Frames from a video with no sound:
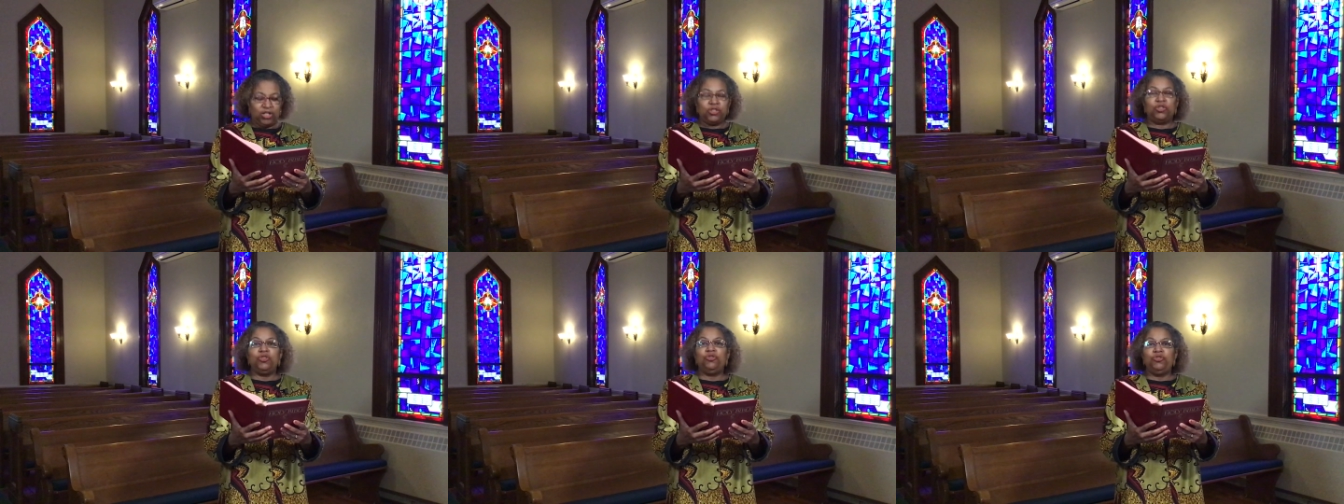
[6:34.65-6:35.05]

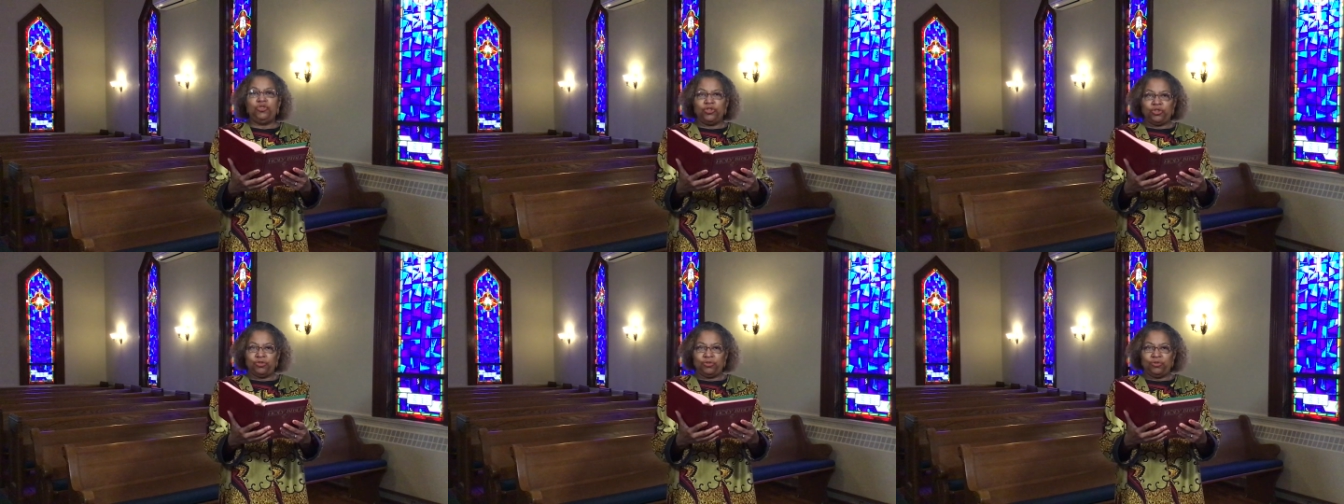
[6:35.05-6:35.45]
to
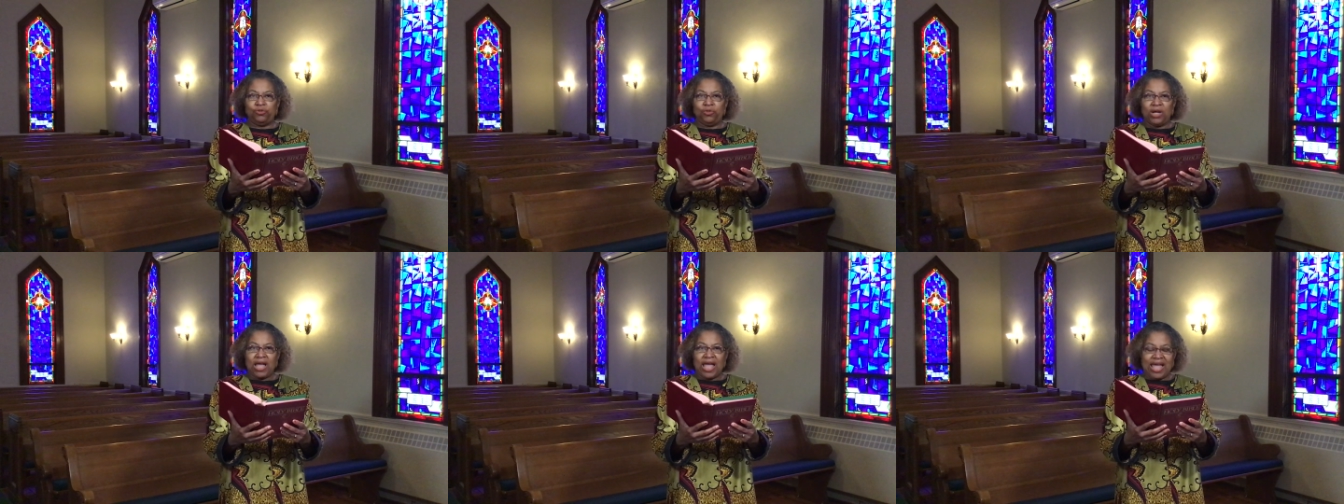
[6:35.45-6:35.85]
do
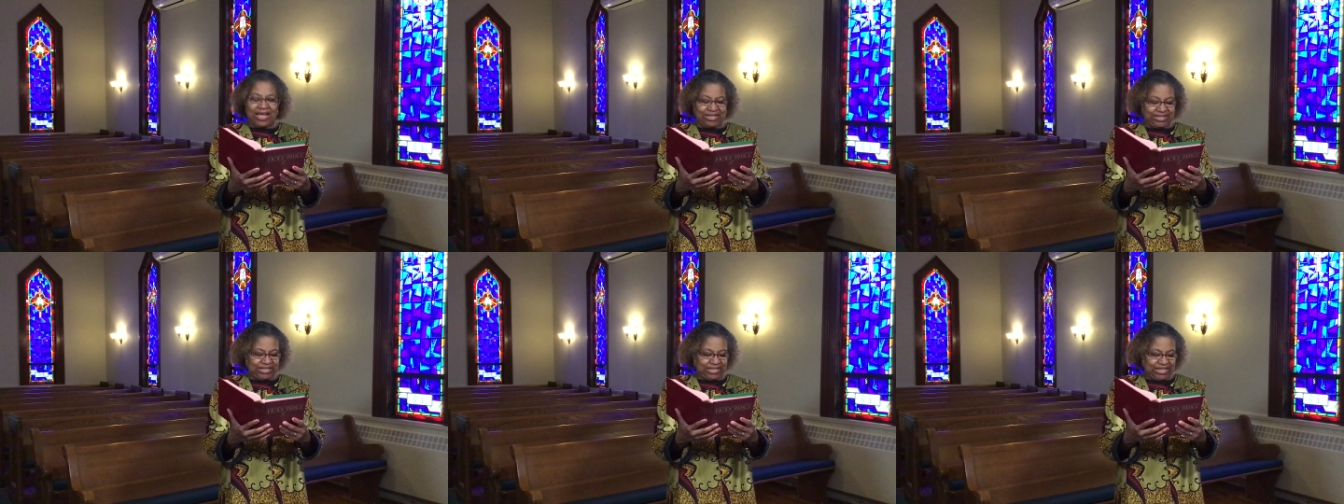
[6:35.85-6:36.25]

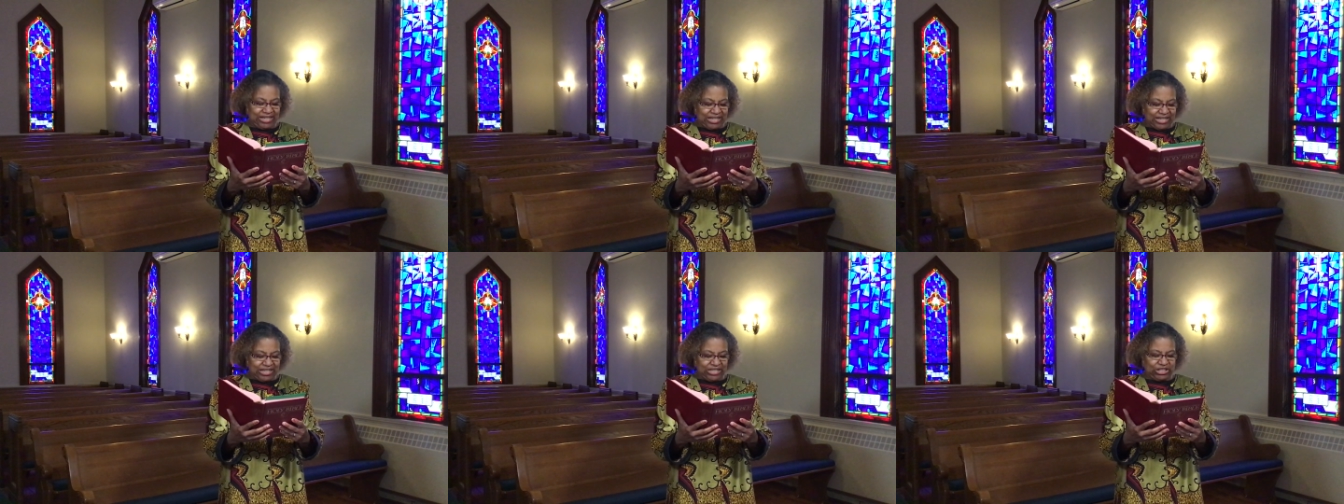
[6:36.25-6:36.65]
as
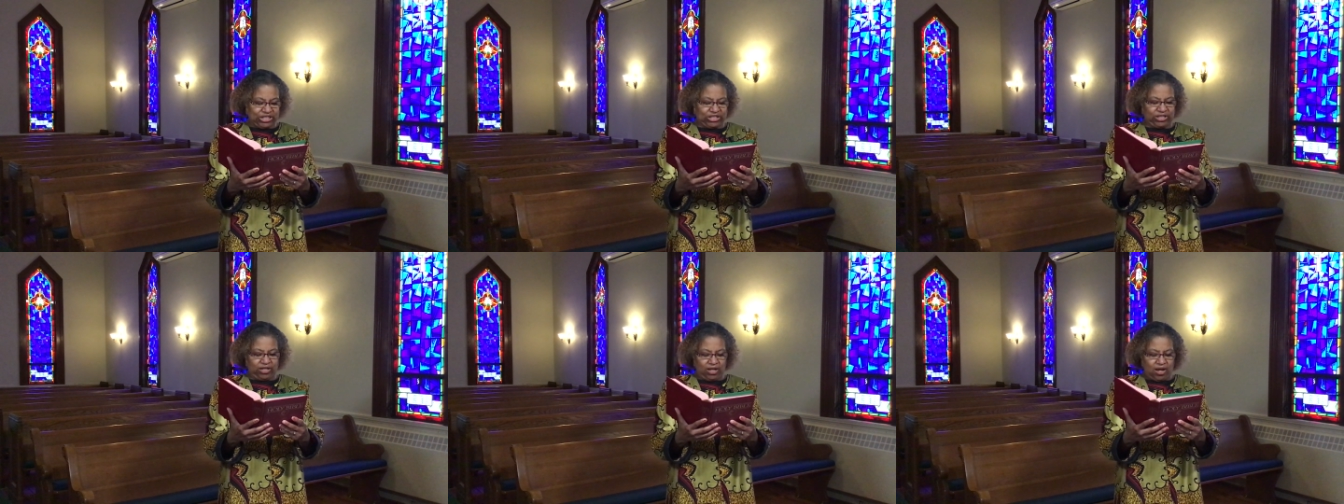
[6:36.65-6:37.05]

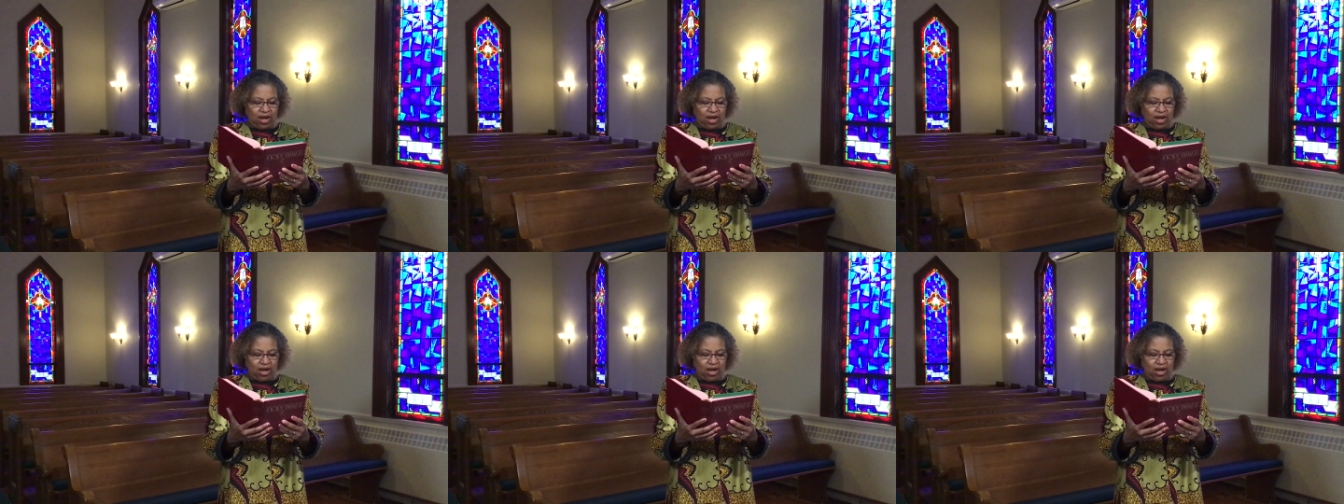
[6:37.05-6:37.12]
each